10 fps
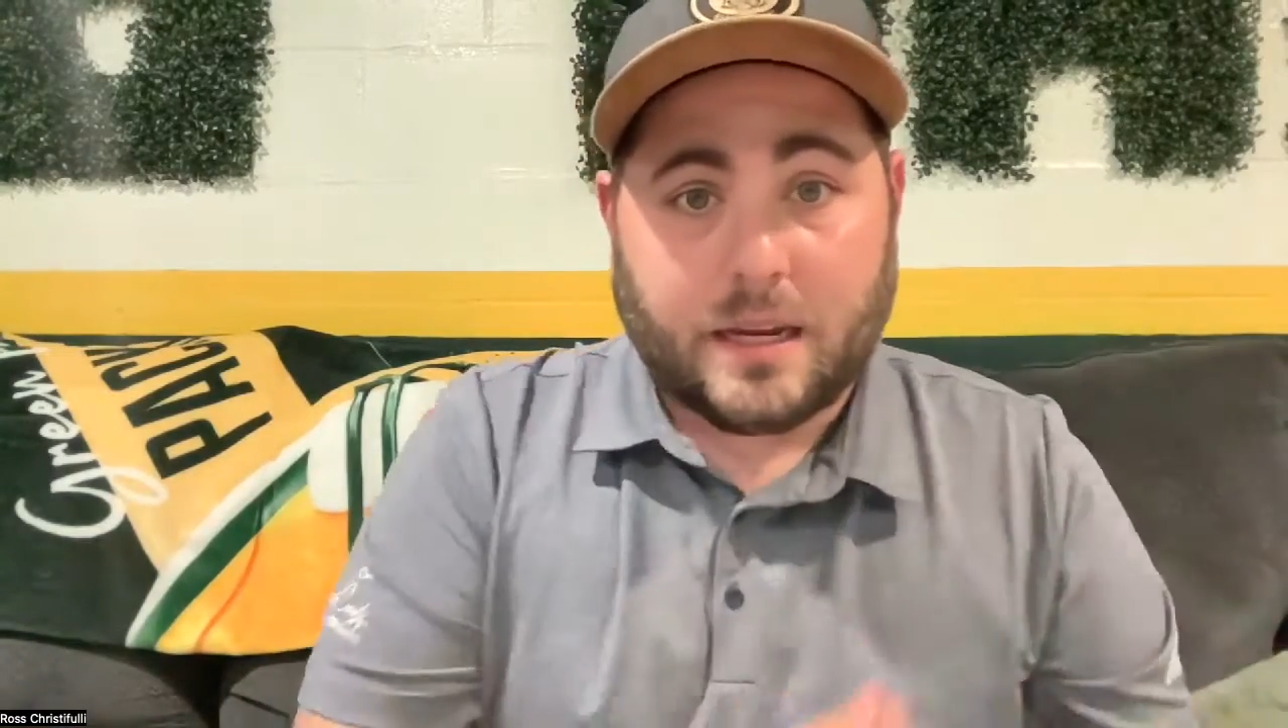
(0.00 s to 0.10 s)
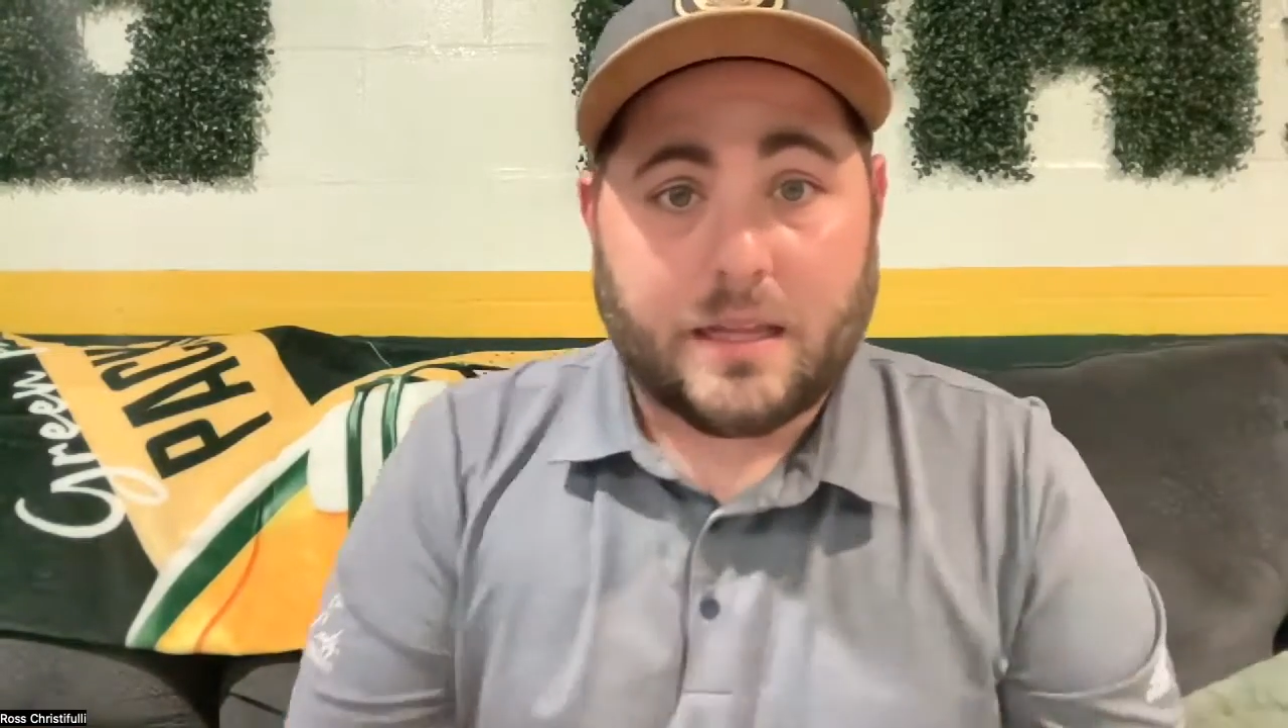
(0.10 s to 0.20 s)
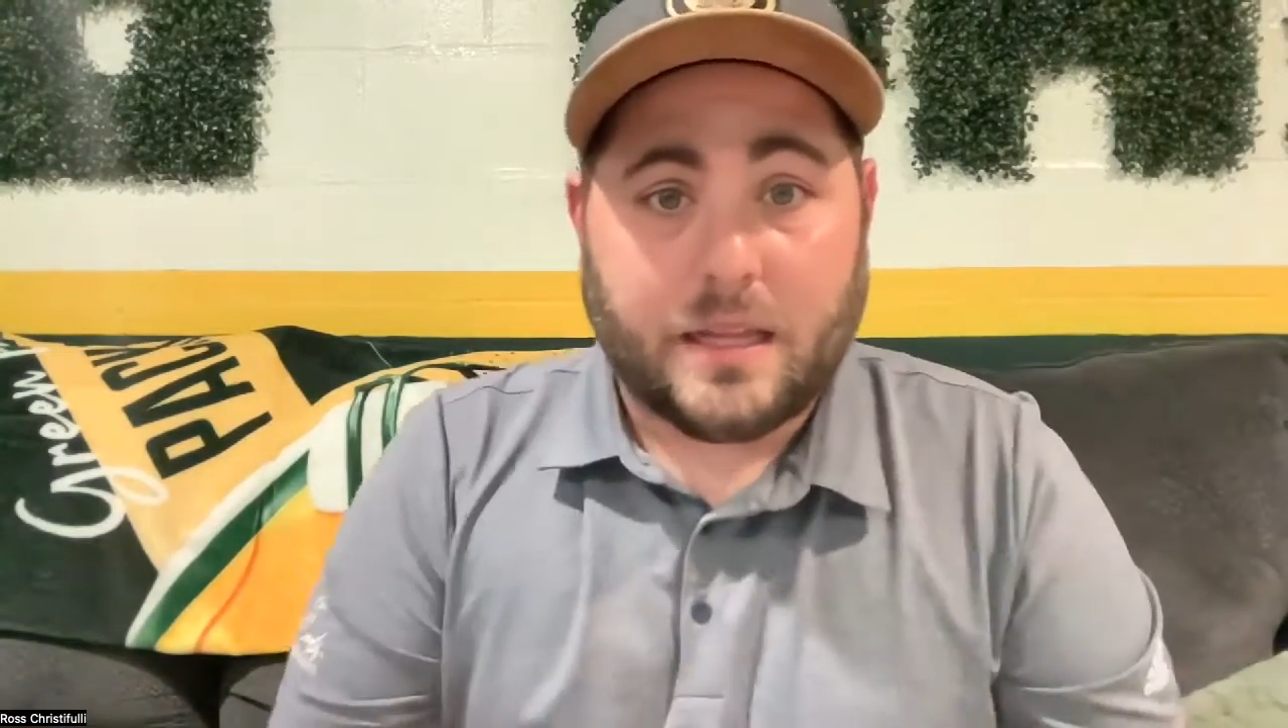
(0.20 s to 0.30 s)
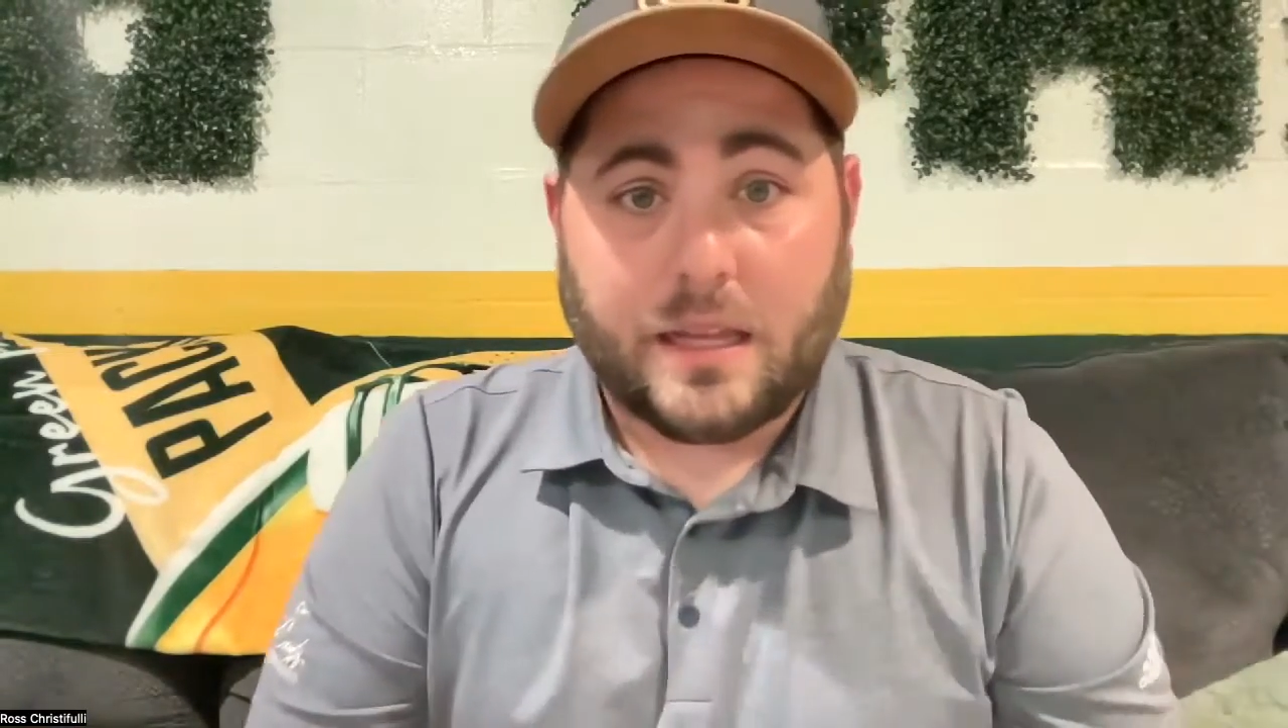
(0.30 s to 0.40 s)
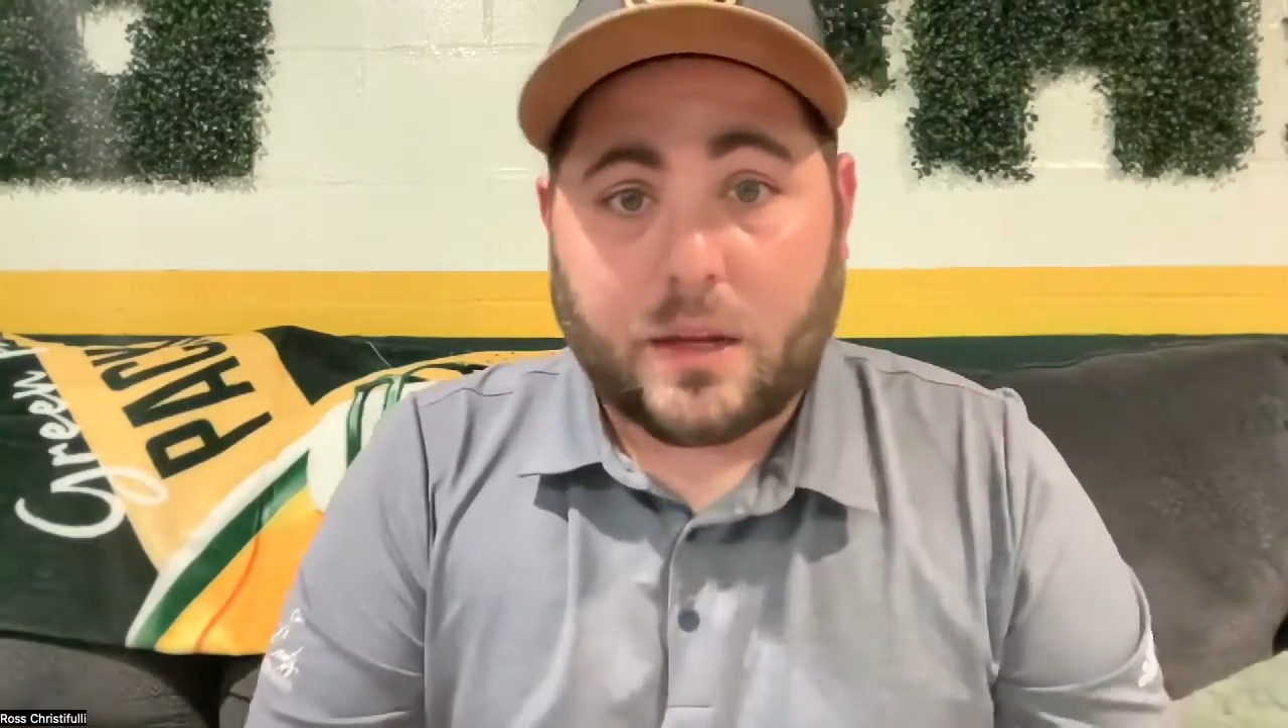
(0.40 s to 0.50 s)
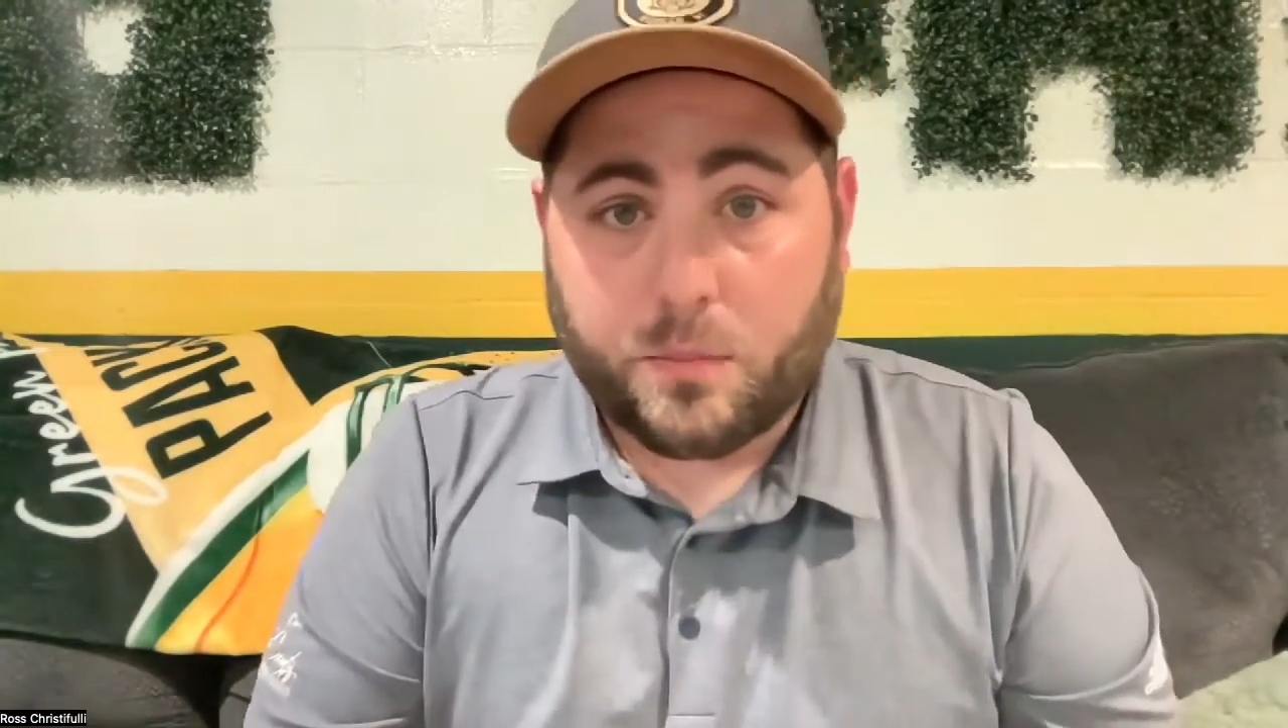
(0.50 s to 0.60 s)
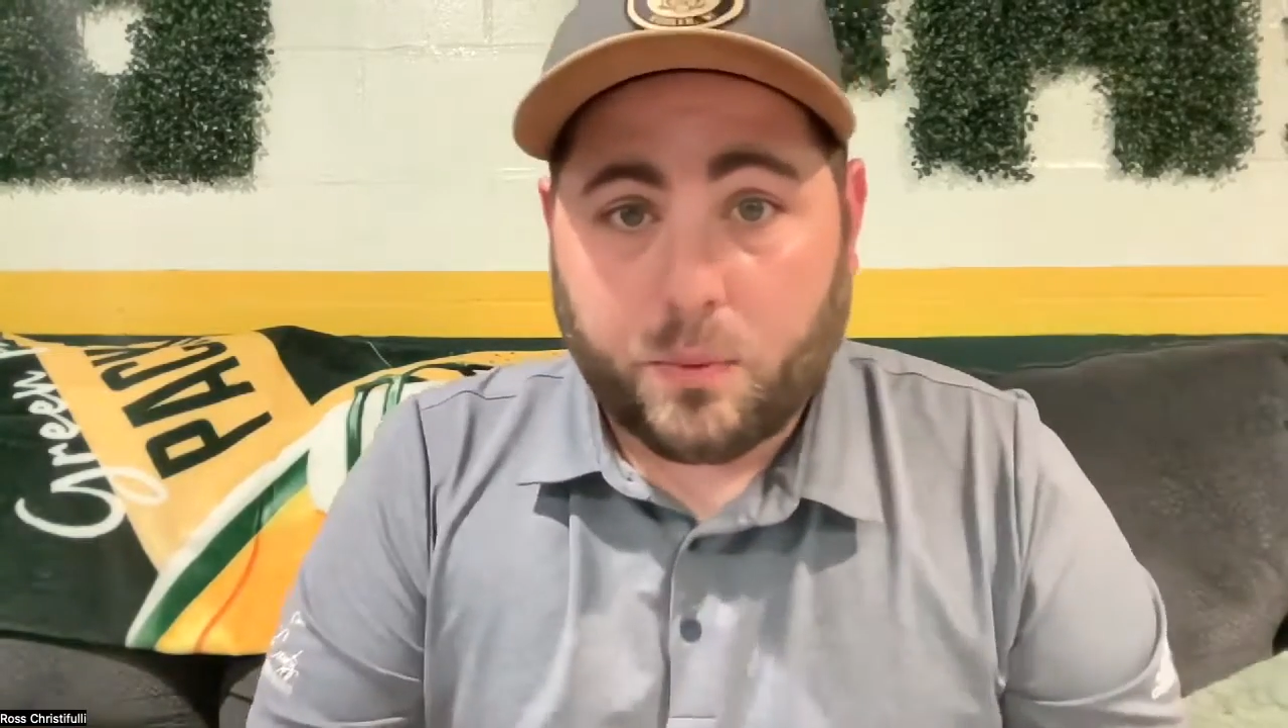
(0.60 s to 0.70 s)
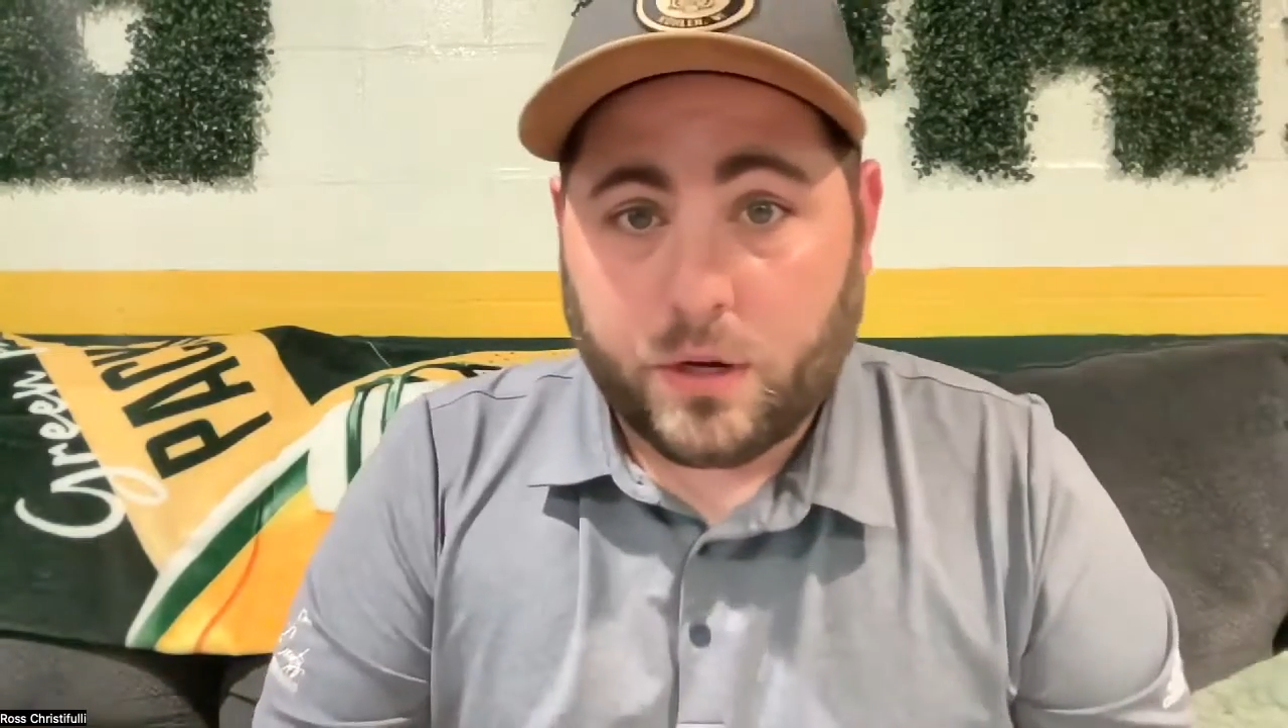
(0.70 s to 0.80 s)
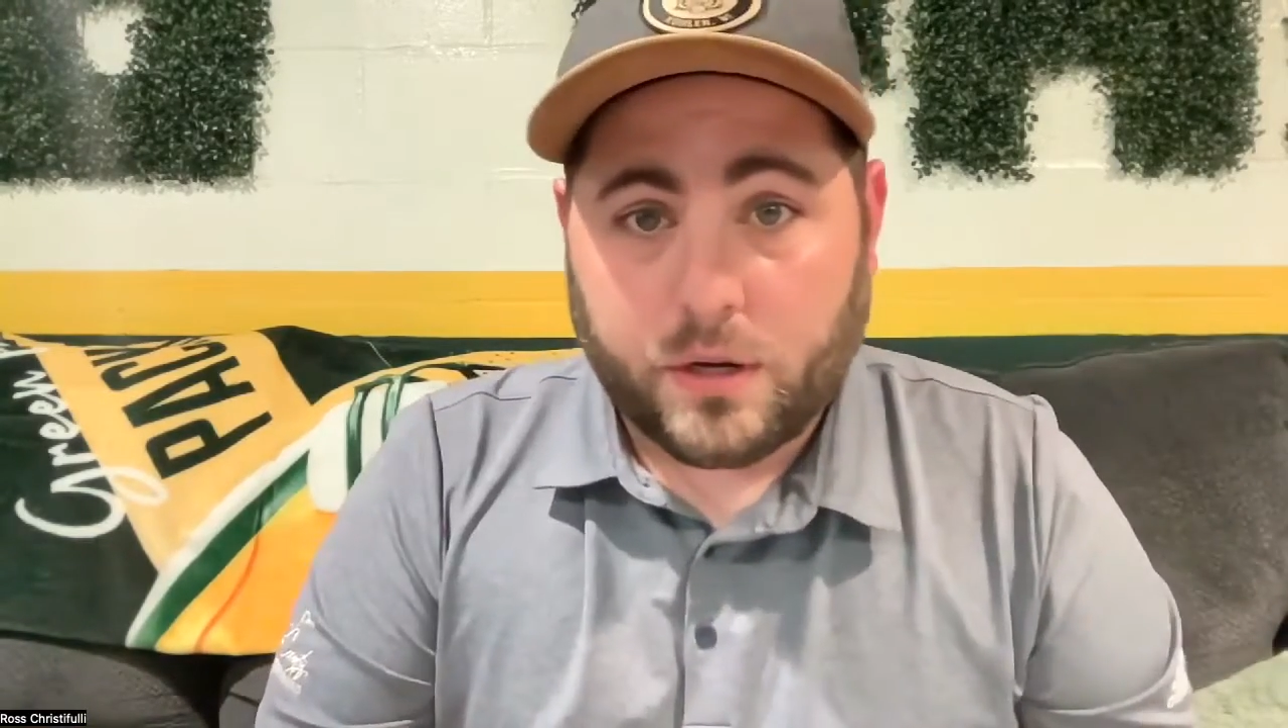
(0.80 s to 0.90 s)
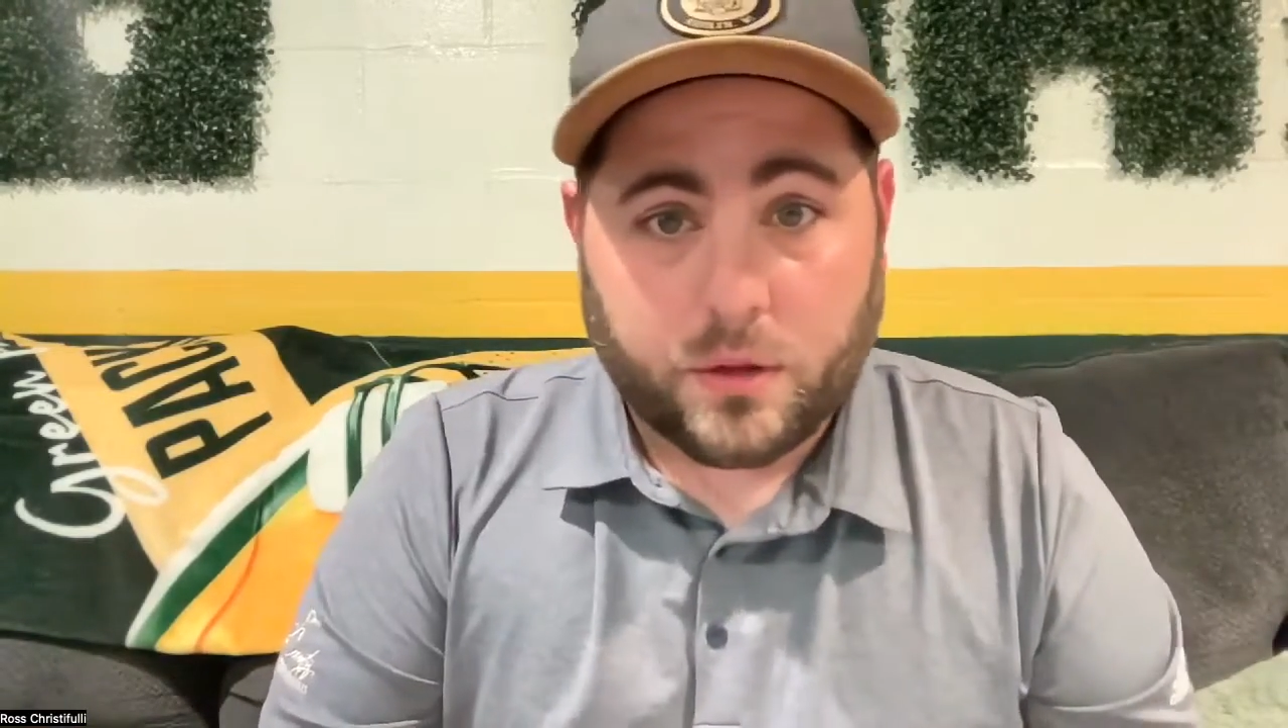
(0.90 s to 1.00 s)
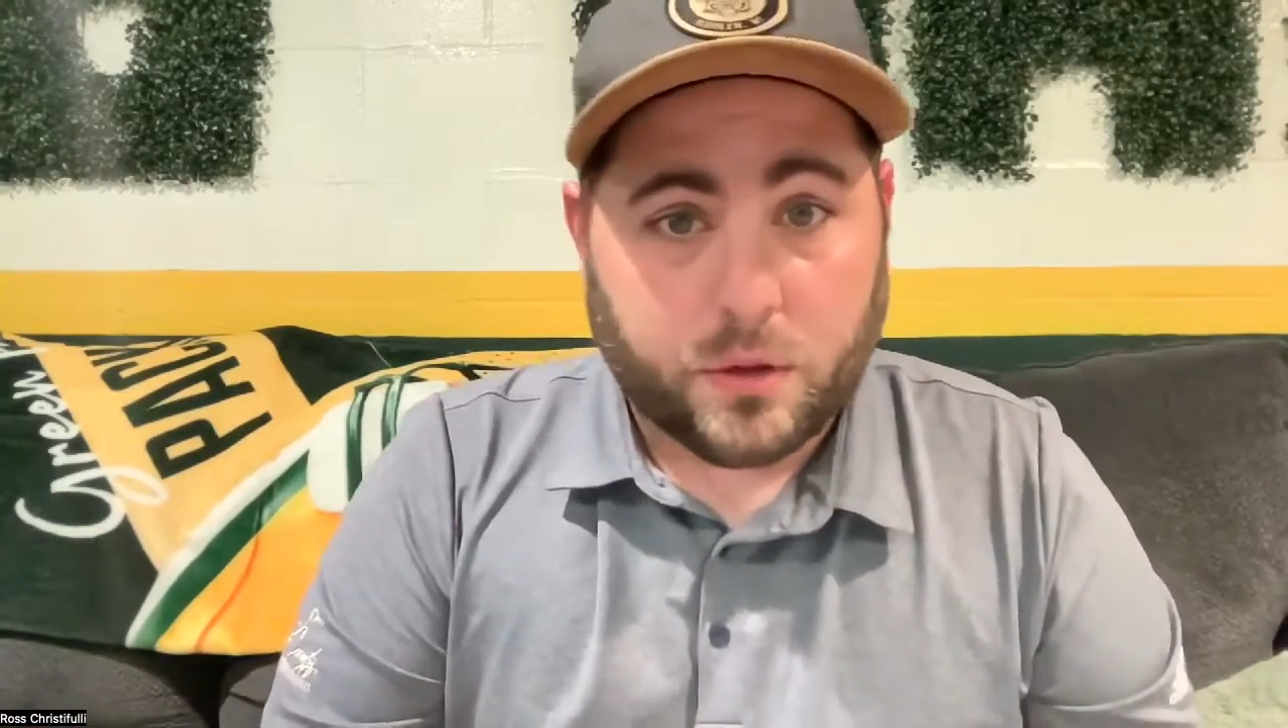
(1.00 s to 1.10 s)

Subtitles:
and then they could put it into